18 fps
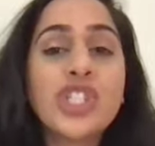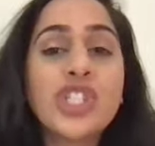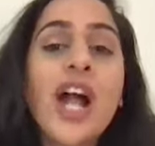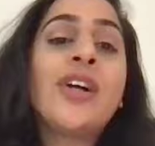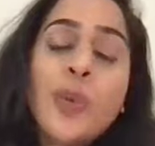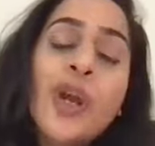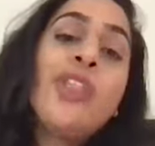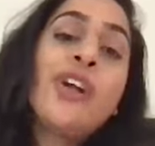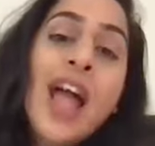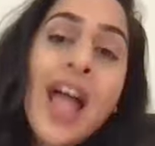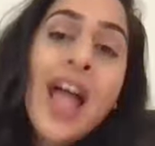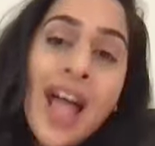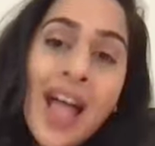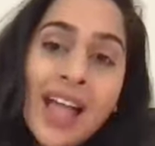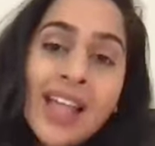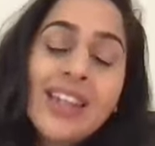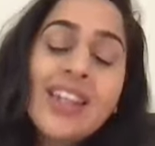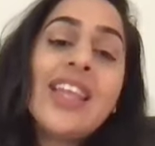child
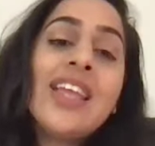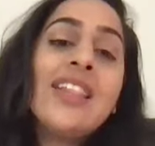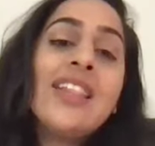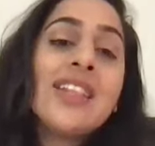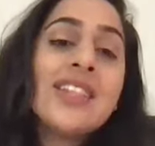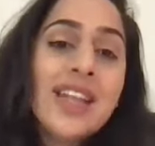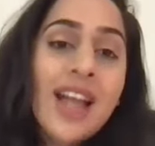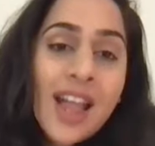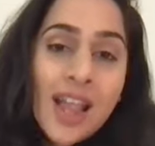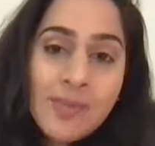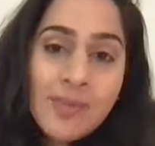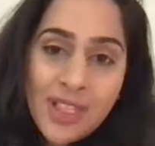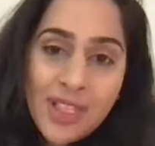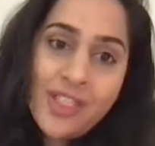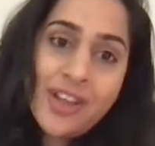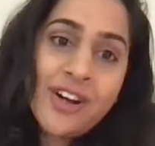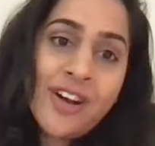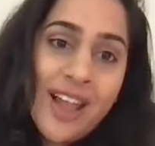where they're at in
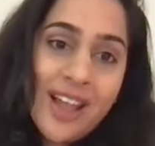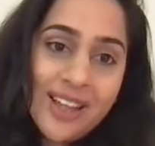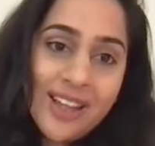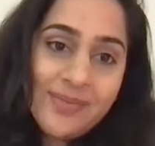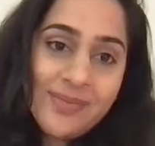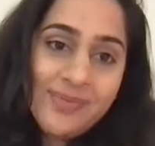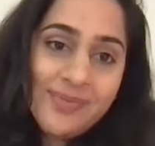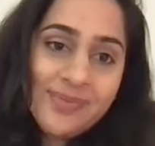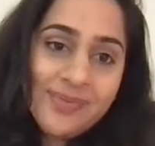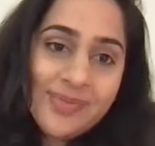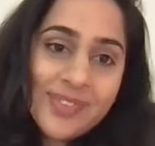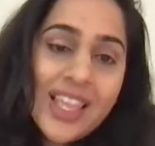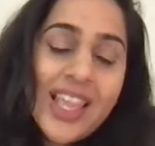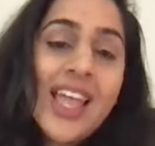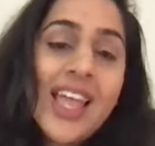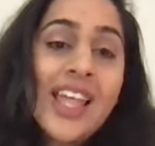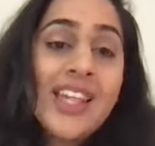the time that they're at